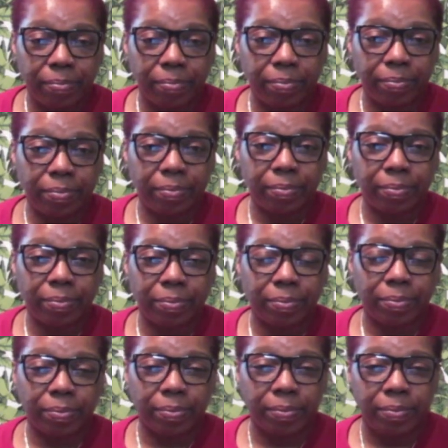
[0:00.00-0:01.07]

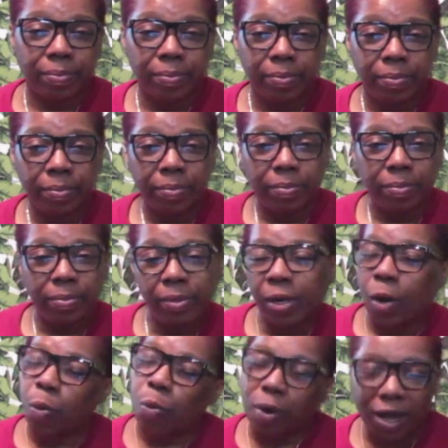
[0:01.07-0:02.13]

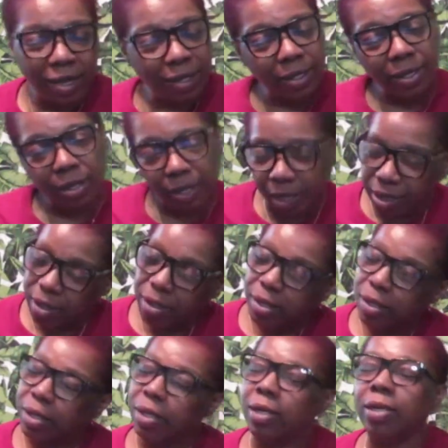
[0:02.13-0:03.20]

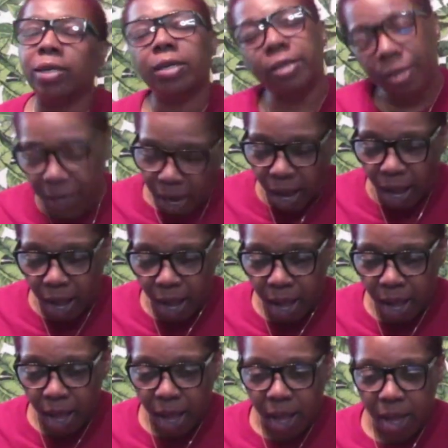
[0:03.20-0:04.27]

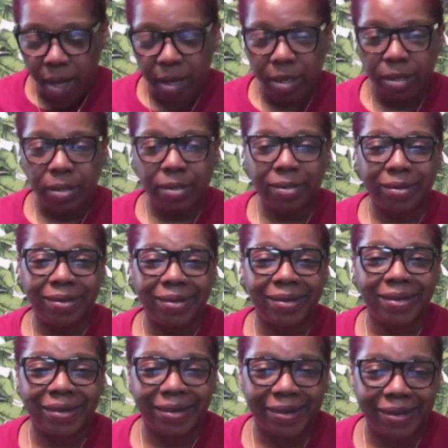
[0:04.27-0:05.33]

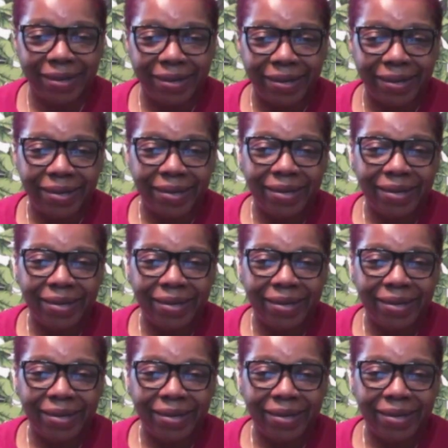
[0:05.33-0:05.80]
This person isn't speaking.